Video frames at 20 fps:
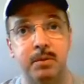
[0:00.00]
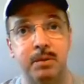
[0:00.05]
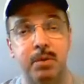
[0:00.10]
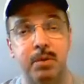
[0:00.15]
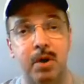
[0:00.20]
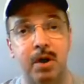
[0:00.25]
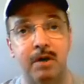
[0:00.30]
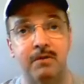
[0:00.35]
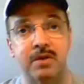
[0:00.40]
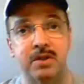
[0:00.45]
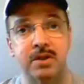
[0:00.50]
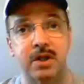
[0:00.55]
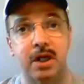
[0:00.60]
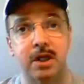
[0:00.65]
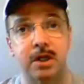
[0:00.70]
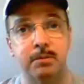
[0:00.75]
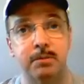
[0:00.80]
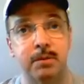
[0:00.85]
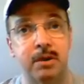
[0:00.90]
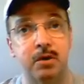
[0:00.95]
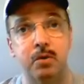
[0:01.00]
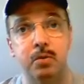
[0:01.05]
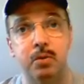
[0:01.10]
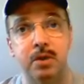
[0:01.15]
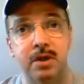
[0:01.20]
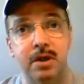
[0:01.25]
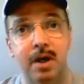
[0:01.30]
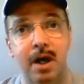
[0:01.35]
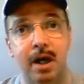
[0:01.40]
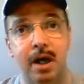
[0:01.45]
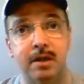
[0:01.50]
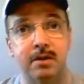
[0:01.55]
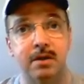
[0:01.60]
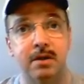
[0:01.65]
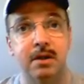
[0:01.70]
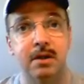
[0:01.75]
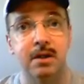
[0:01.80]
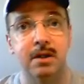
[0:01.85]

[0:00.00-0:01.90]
be part of His kingdom and who would not.